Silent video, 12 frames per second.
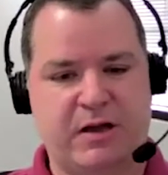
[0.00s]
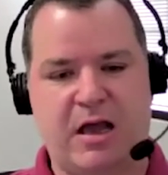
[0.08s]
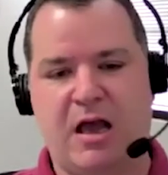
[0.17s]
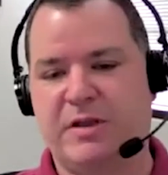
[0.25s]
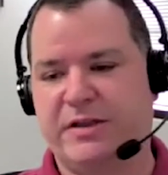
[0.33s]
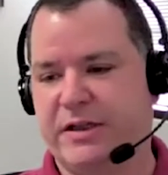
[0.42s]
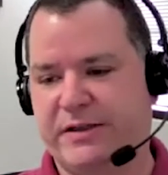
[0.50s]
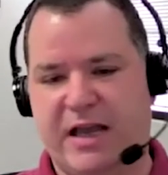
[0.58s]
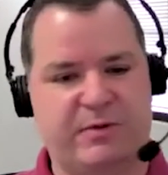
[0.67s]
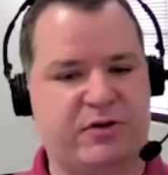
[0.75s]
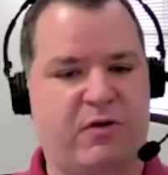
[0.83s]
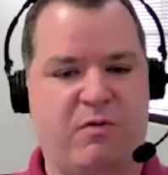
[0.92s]
It's the
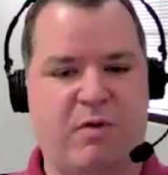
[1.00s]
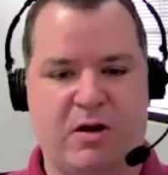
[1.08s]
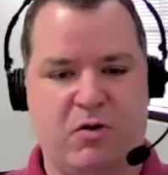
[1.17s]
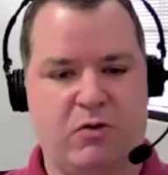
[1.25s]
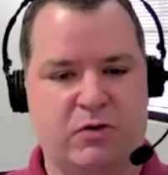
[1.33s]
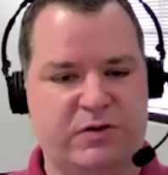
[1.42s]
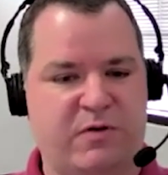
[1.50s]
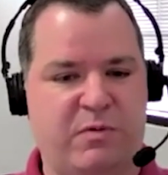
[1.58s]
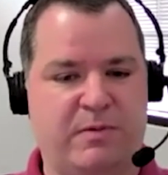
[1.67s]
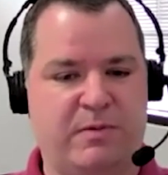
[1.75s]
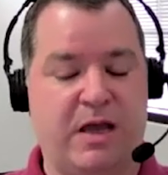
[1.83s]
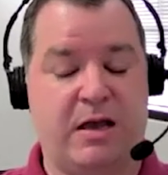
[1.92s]
same software, core
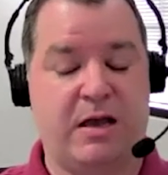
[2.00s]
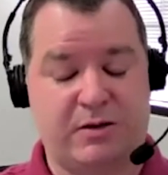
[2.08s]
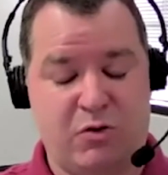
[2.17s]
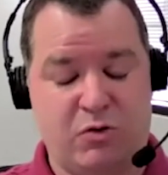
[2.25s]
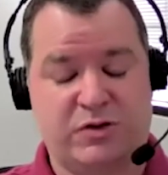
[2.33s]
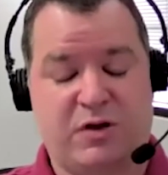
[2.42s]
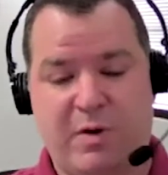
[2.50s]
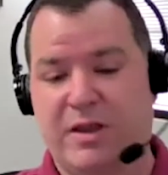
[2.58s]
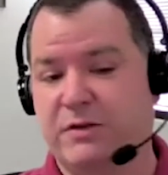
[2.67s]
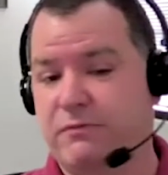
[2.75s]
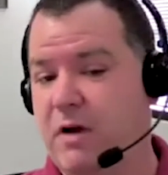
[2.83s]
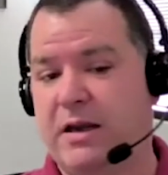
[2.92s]
software
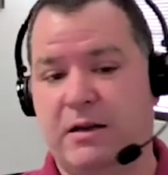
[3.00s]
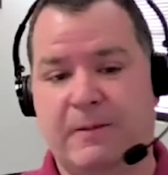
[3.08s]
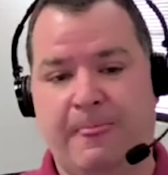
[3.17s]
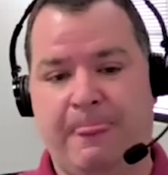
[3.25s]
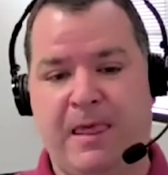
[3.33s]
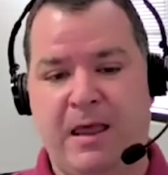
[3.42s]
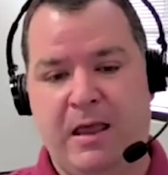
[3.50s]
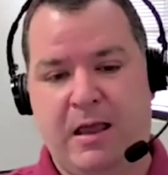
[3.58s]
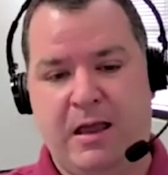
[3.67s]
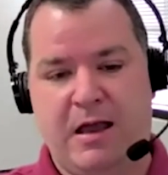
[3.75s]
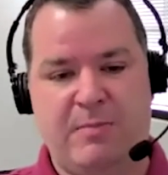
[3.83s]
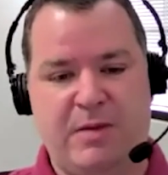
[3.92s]
that's running
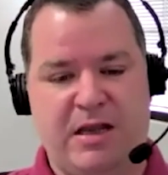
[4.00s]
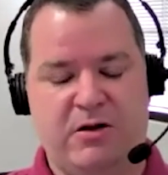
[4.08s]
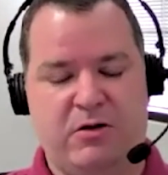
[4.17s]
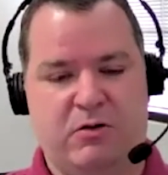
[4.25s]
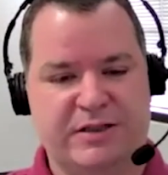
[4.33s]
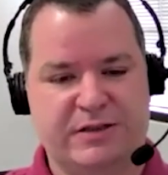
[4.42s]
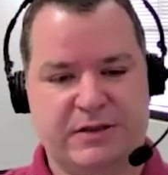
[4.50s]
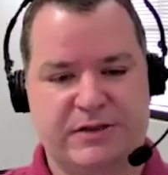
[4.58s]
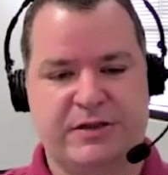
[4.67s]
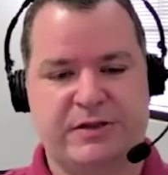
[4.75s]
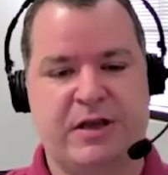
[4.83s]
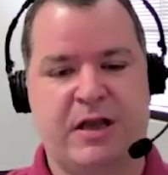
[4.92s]
in all
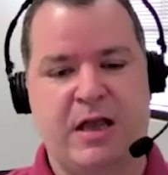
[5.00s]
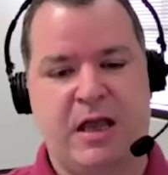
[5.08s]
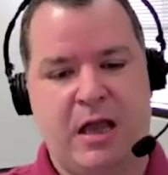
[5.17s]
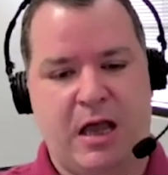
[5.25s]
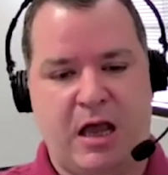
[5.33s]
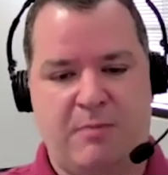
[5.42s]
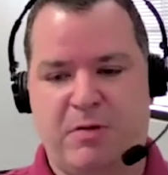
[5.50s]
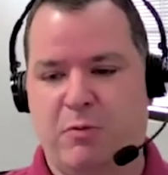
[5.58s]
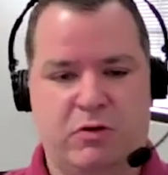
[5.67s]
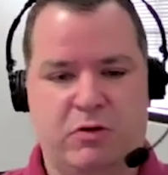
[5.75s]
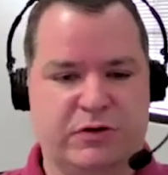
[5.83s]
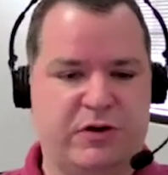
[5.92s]
instances. But
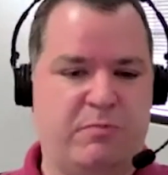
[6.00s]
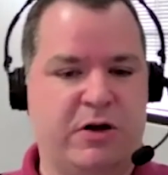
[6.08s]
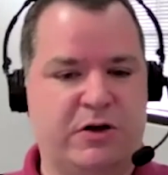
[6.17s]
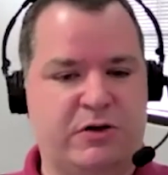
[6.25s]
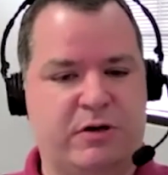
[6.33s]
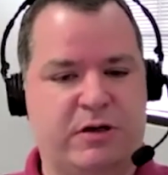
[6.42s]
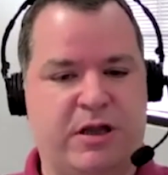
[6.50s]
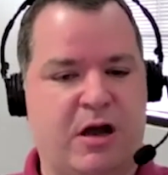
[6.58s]
we're also monitoring the